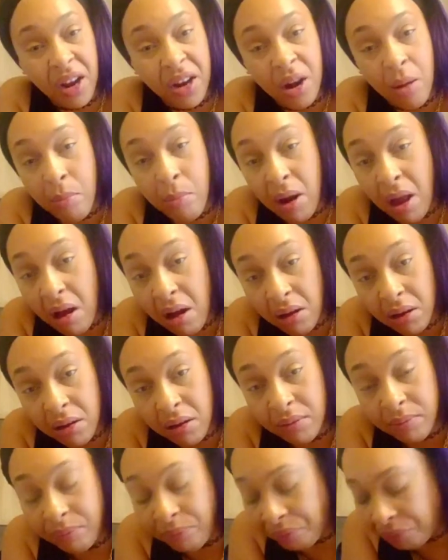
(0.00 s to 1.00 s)
a blog.
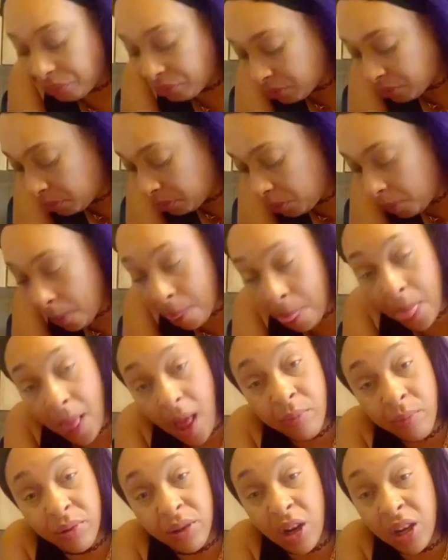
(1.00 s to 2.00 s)

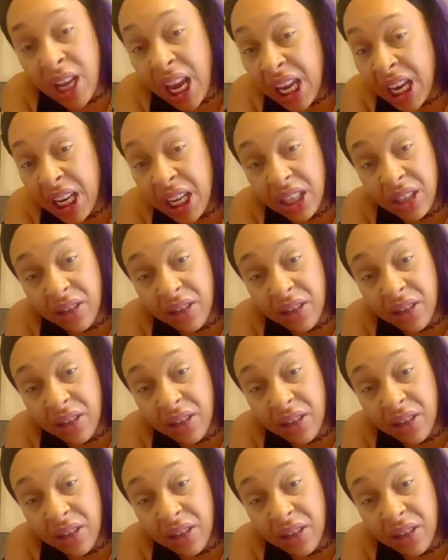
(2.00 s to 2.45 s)
I'm taking it to